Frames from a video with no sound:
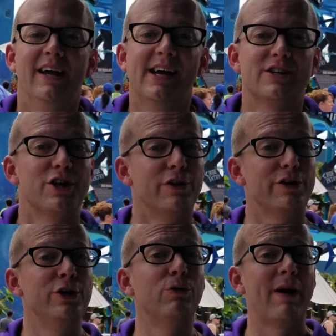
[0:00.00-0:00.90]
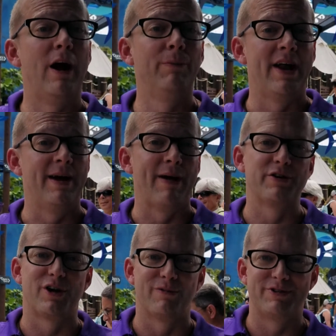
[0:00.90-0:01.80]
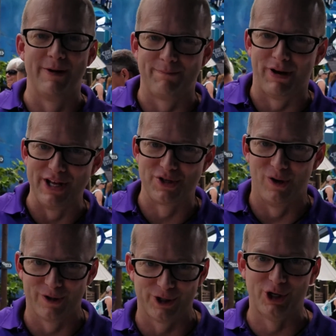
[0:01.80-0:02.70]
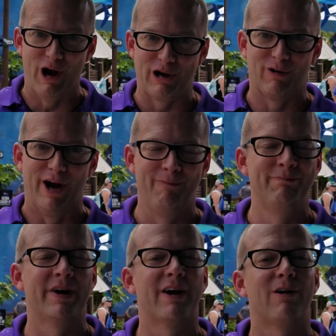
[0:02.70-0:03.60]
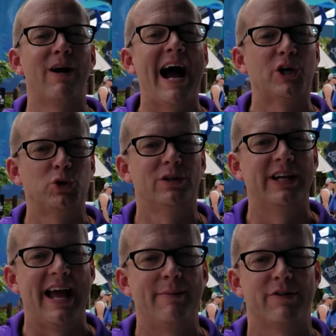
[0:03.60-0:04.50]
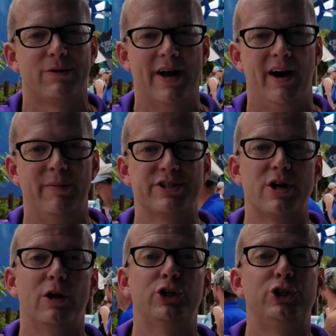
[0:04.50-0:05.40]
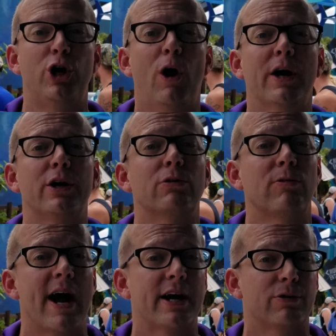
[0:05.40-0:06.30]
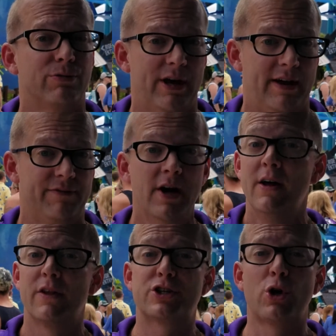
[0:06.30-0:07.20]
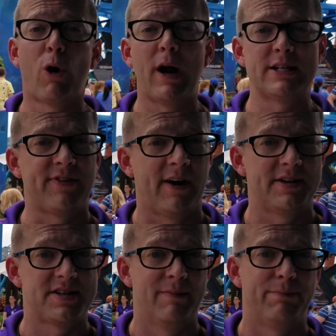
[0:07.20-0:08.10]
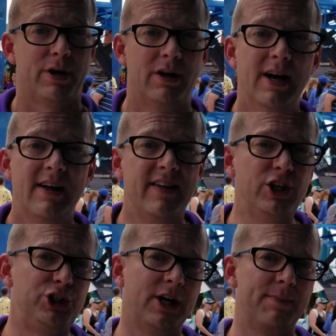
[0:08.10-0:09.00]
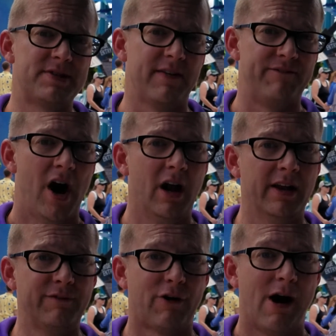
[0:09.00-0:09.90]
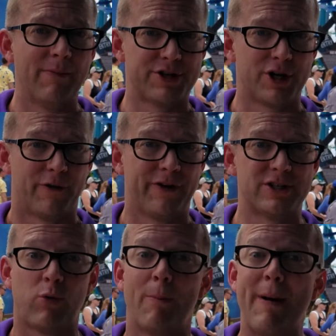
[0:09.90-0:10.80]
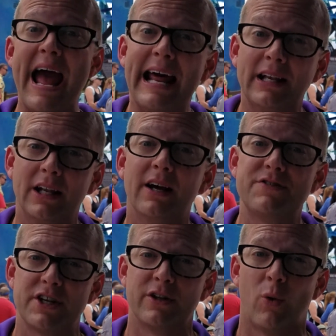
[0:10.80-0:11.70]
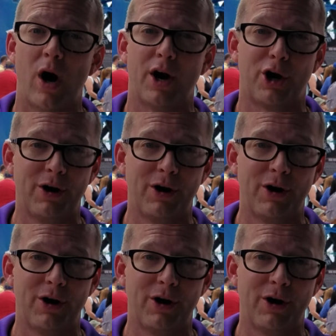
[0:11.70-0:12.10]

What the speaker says: Yeah, so the new realm name, that was our temp placeholder, Shark Realm, but our actual name of the realm is called Shark Wreck Reef. The story is very simple. These ships have fallen from the surface where man lives in the water